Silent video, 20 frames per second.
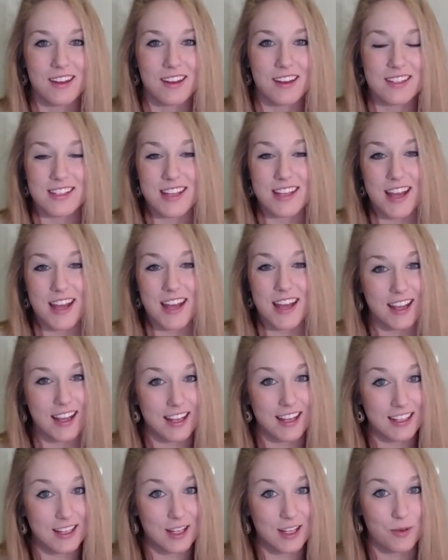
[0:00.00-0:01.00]

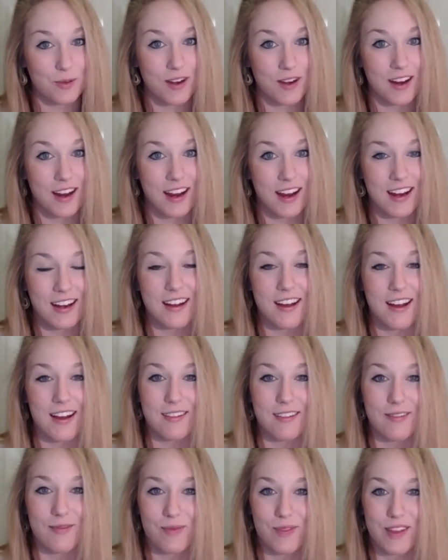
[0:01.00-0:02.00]
decade that we're in,